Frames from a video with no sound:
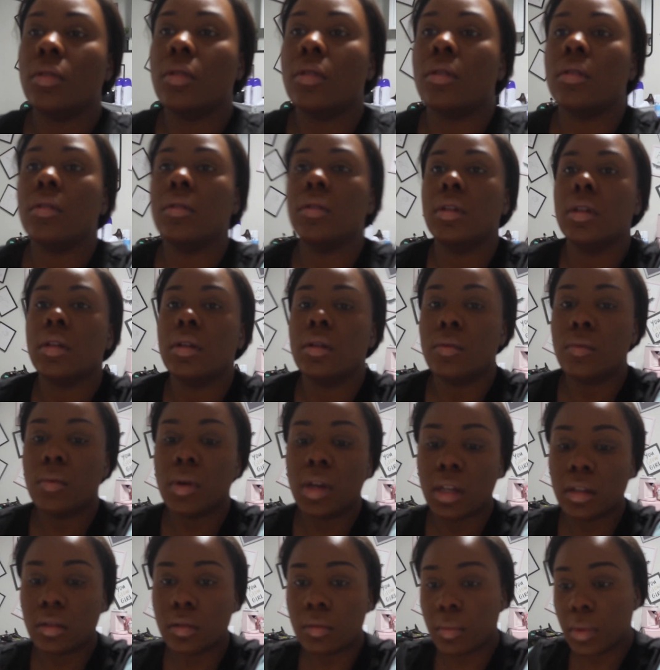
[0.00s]
gonna go ahead and
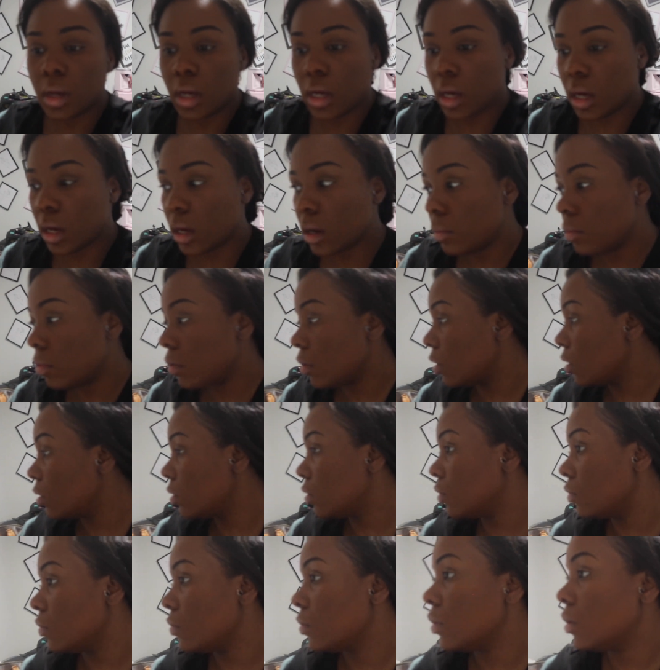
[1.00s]
wax my
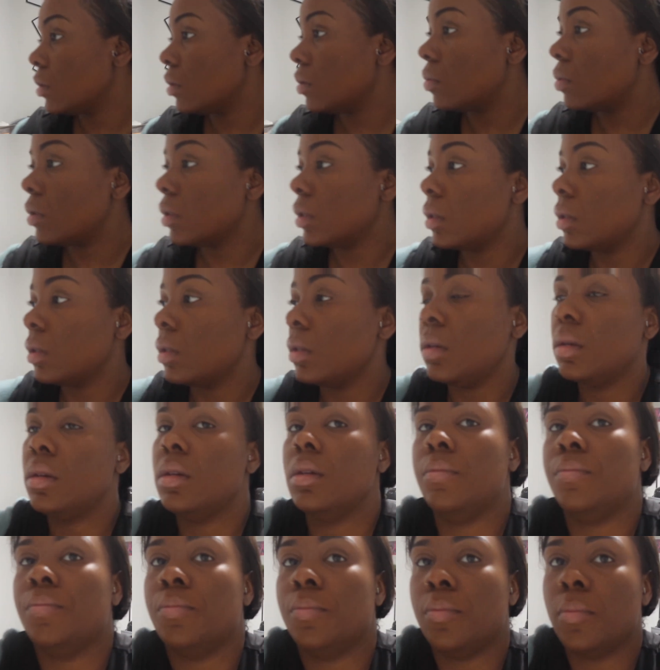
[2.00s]
eyebrows really
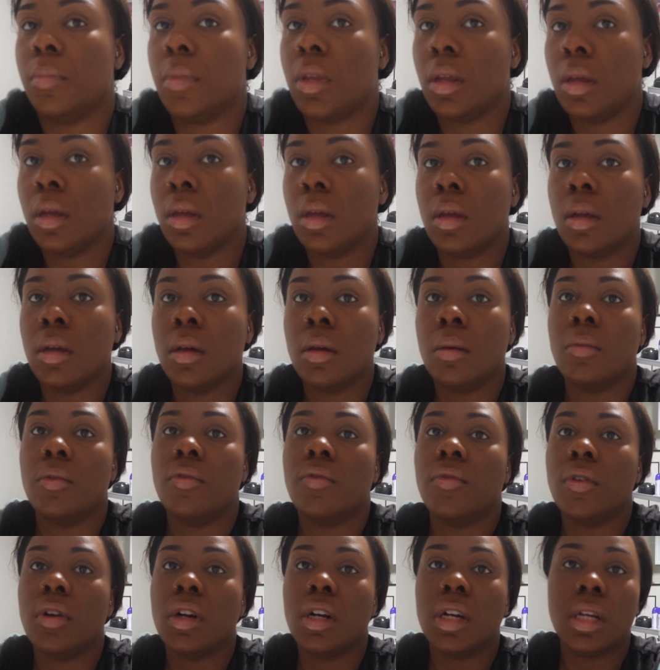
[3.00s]
quickly
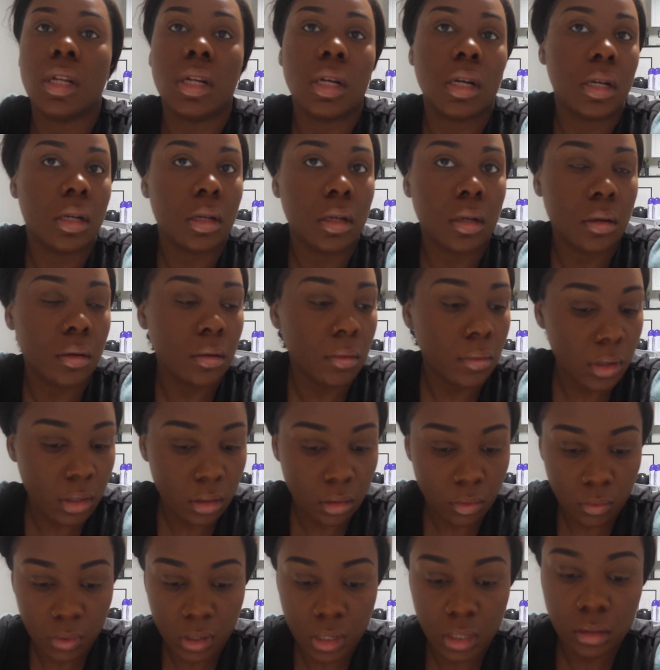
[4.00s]
before I get out of here while
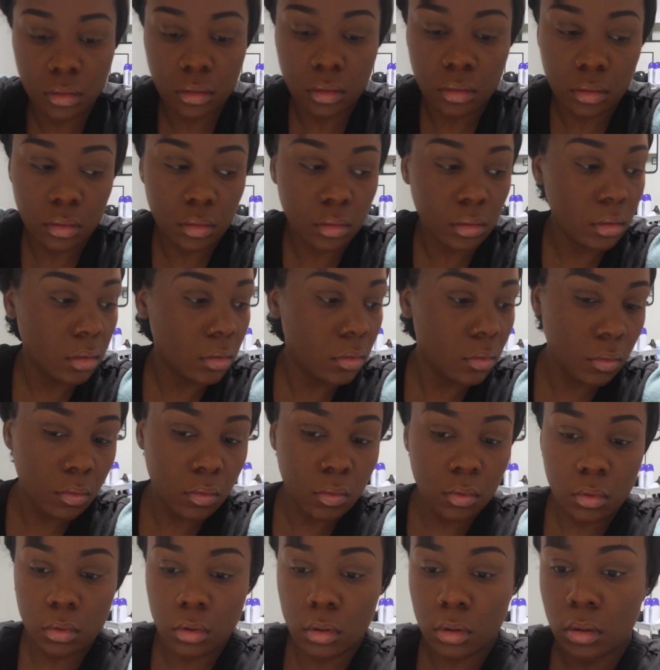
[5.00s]
the wax is still
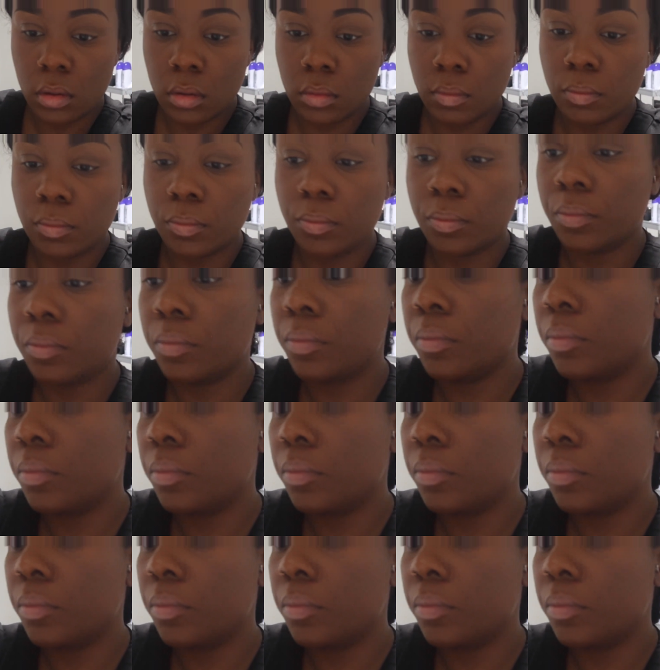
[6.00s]
warm.